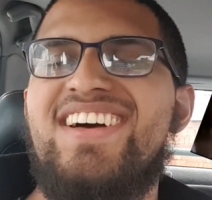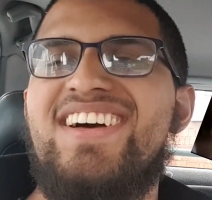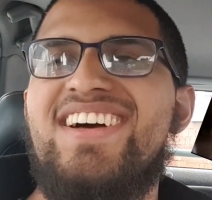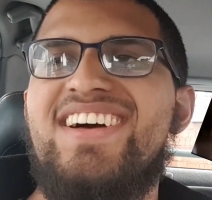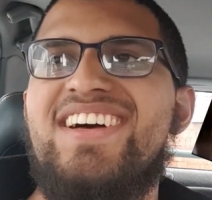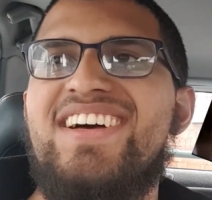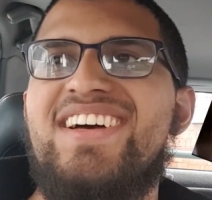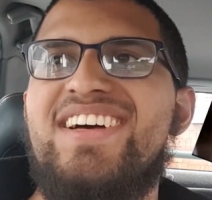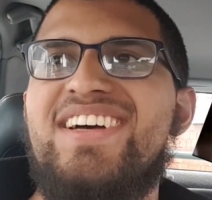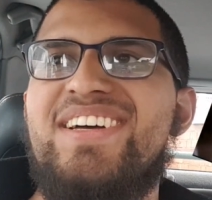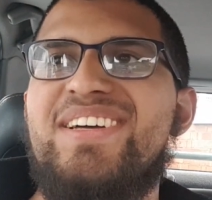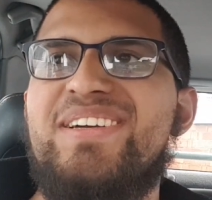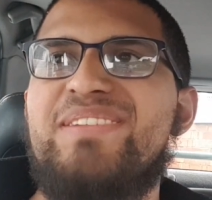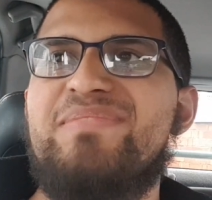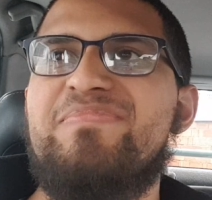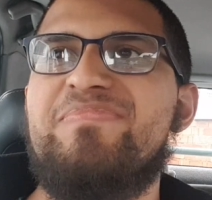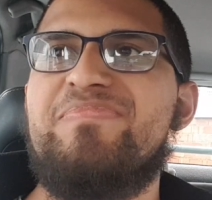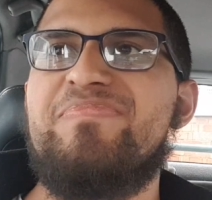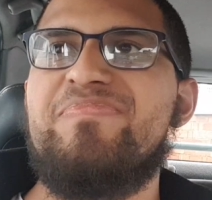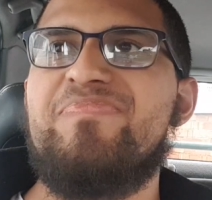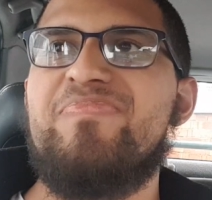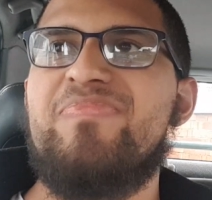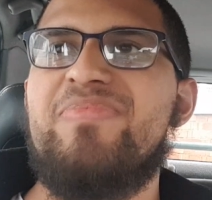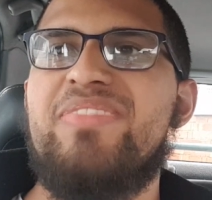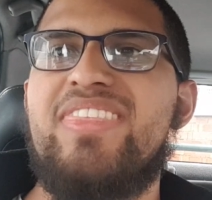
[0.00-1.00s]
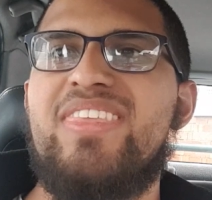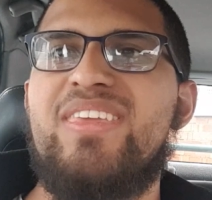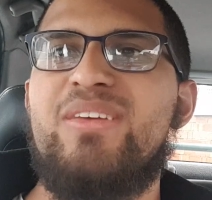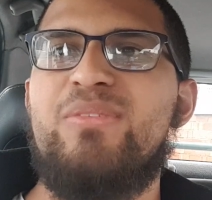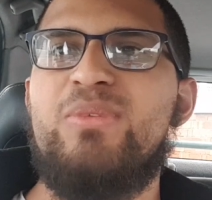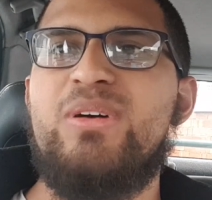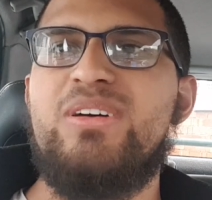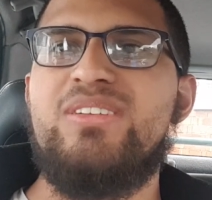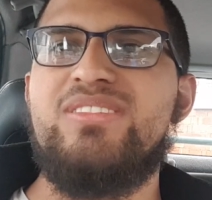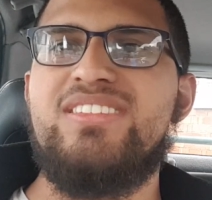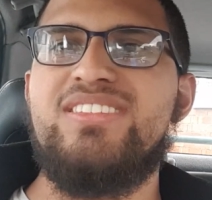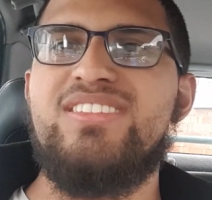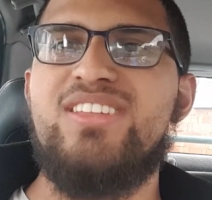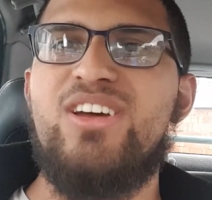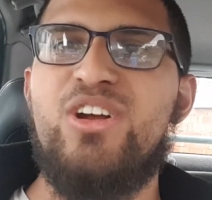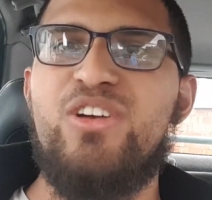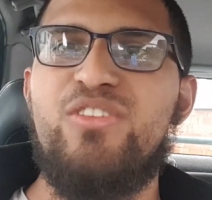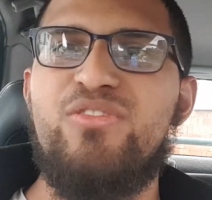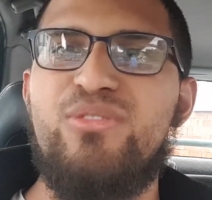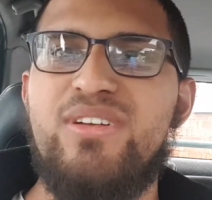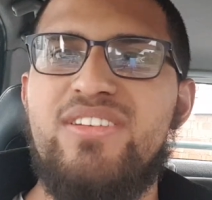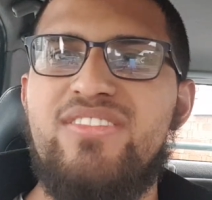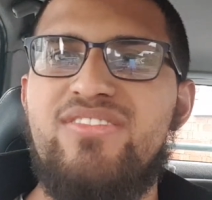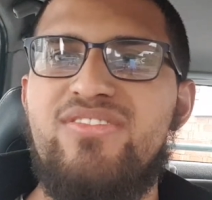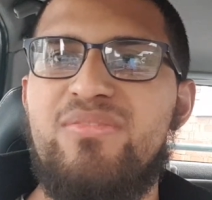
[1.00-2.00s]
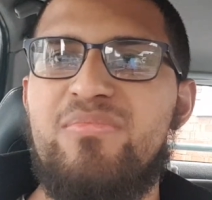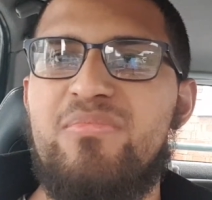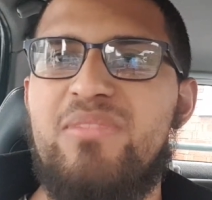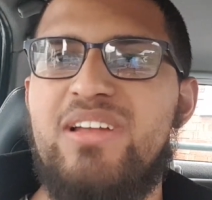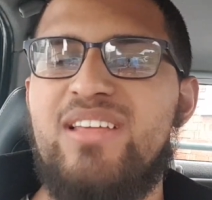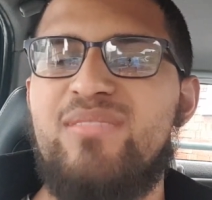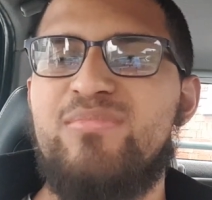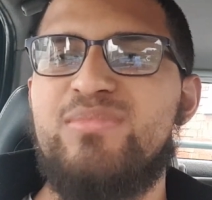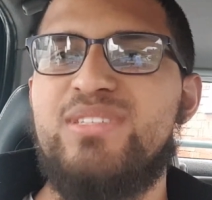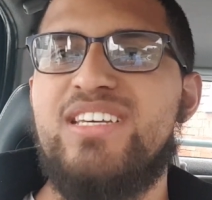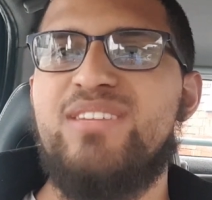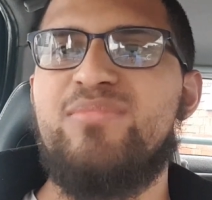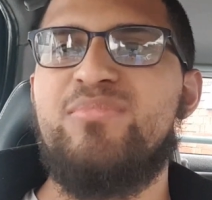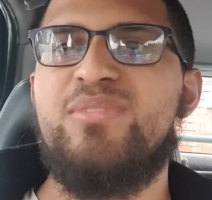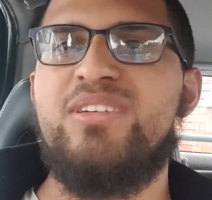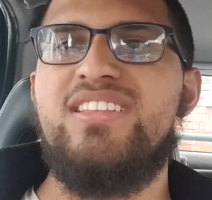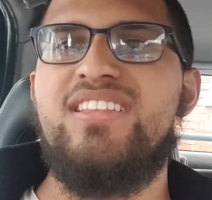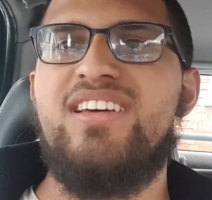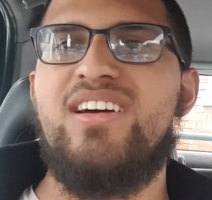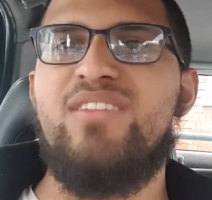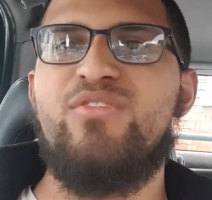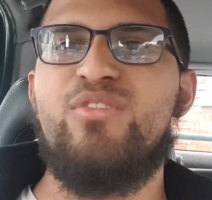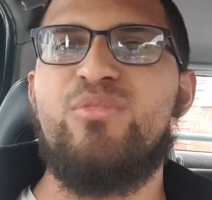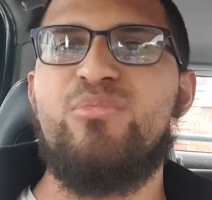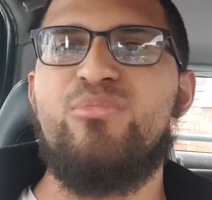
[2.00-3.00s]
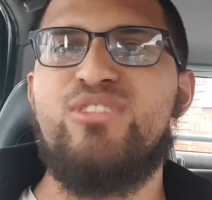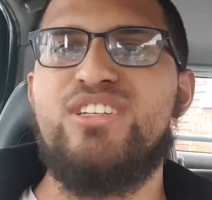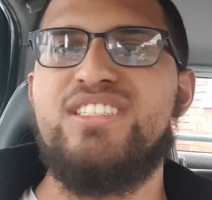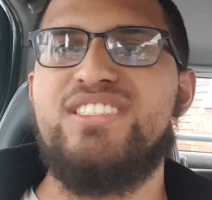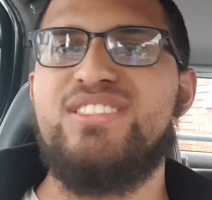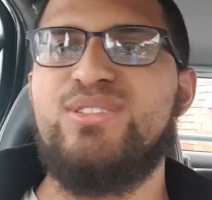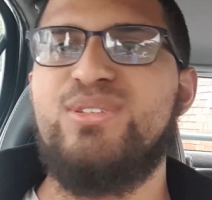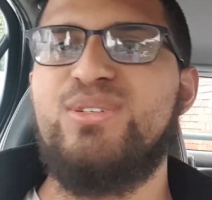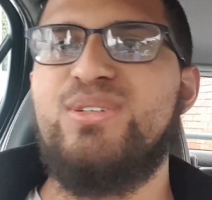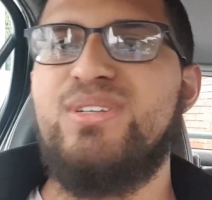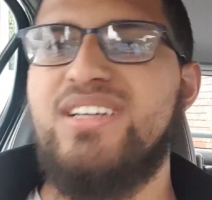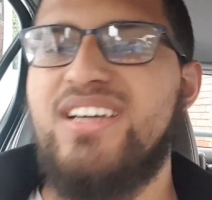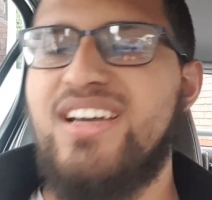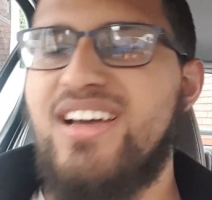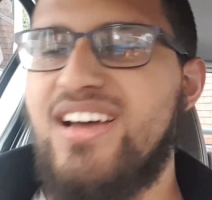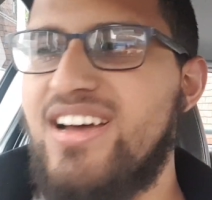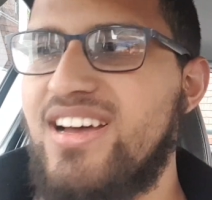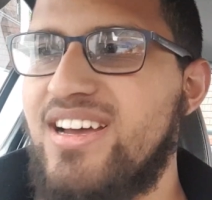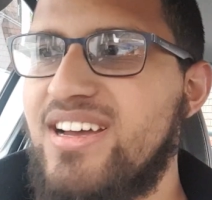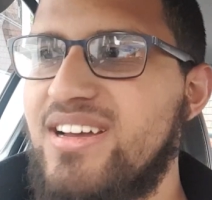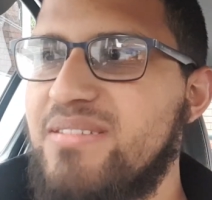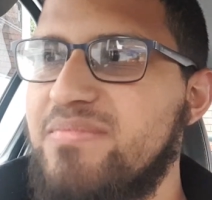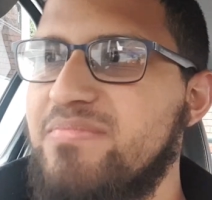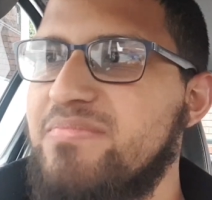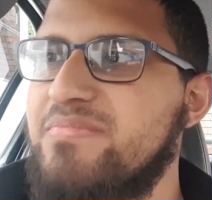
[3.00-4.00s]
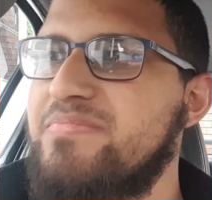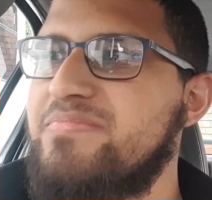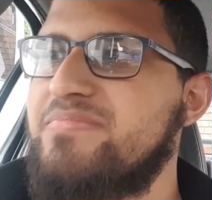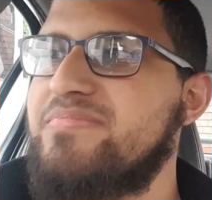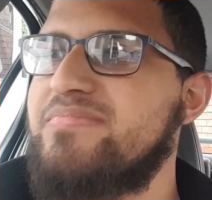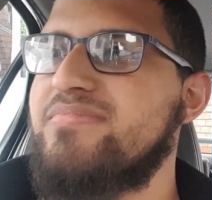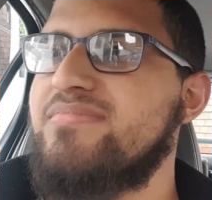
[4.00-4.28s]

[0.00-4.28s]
Well, to start off with, my name is Ahmed, I'm from Bristol. Some